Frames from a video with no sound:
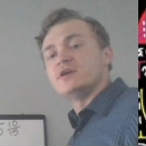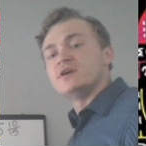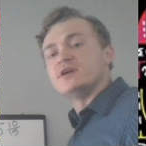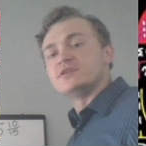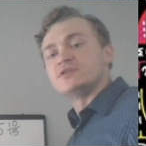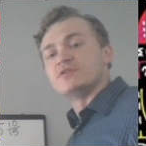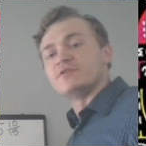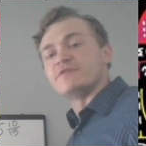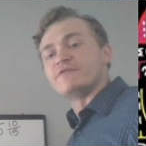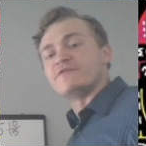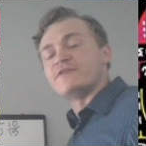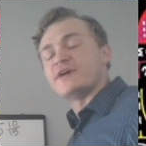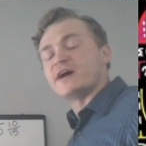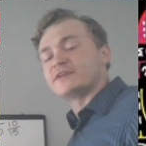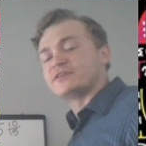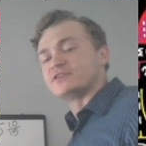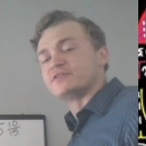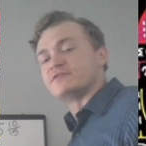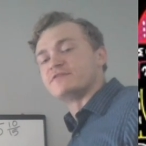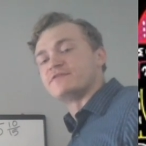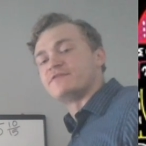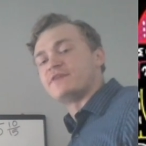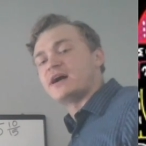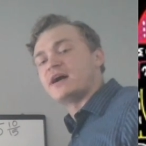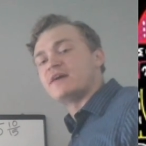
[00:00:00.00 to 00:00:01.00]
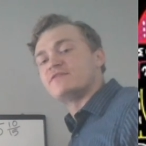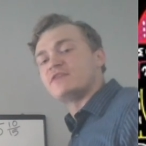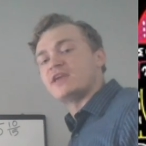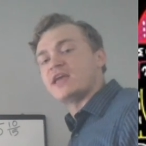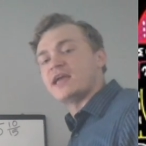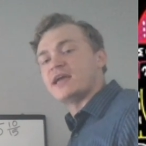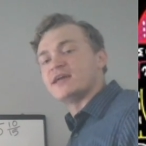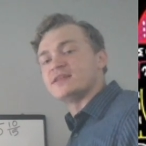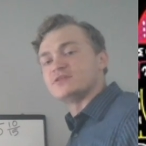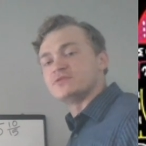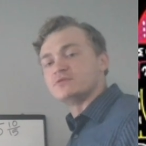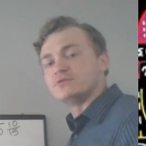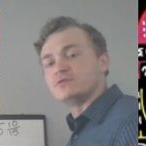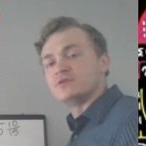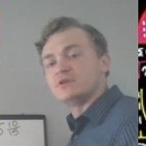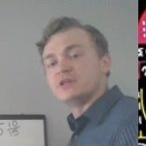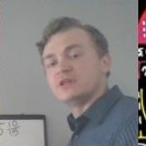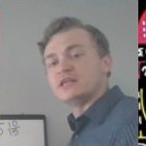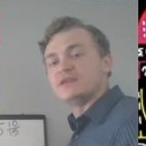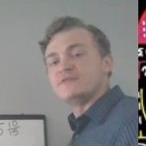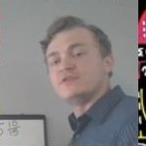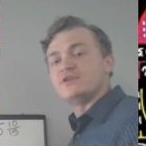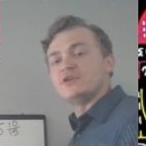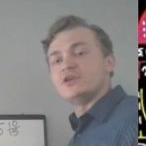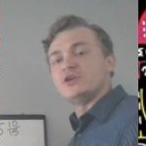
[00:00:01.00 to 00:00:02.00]
So the factors of 5 cancel,
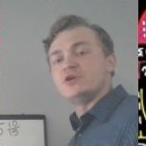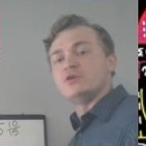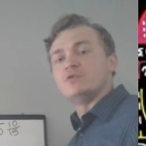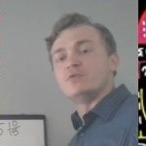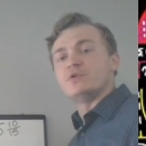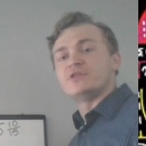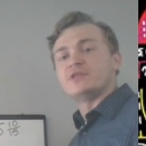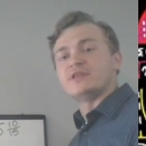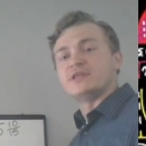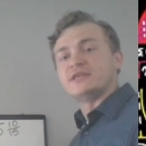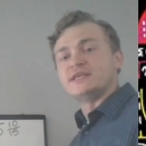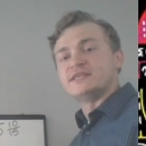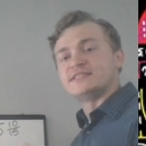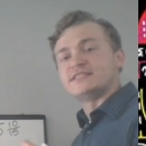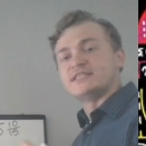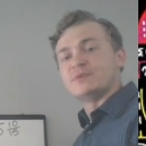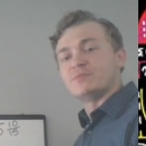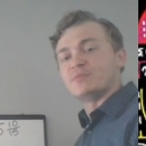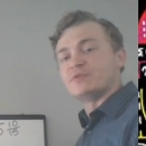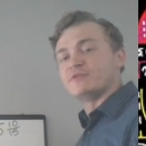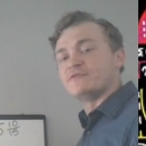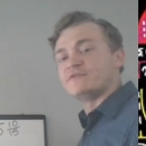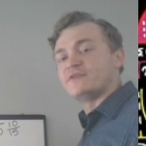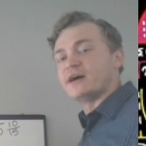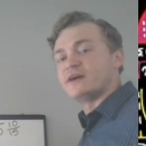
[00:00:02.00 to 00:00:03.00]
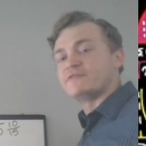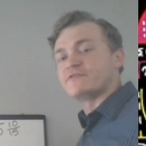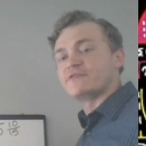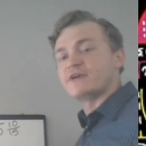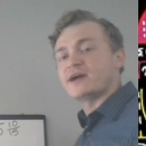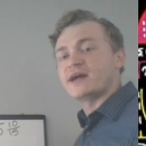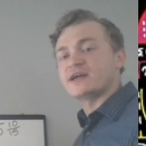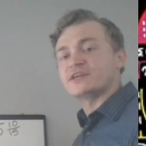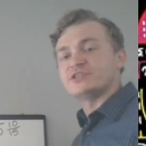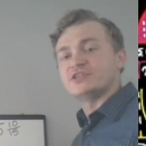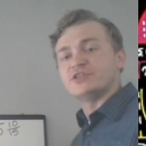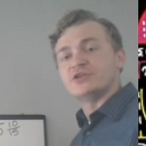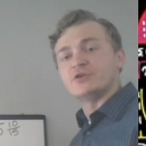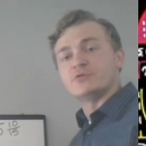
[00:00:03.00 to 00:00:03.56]
leaving you with the simplified fraction,